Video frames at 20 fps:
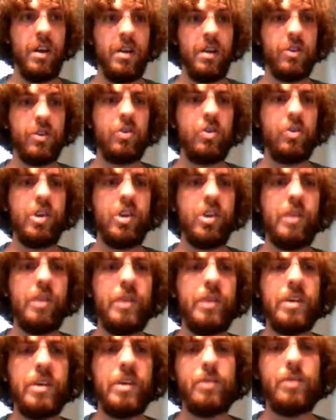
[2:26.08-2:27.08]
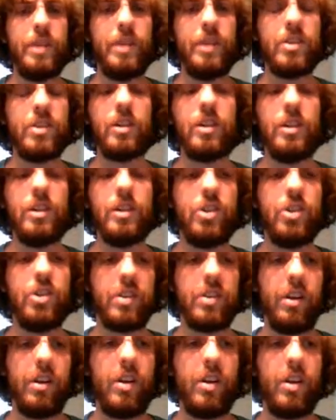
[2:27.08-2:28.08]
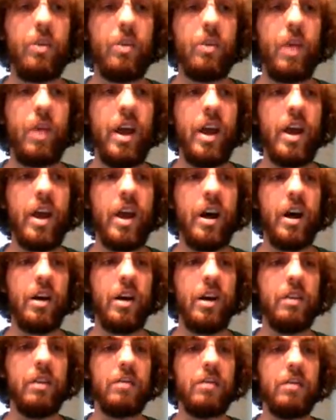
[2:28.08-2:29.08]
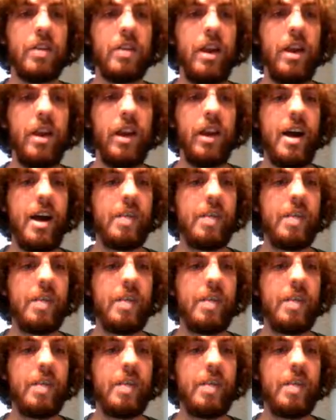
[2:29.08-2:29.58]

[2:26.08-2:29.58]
So GDP is basically just another way of saying,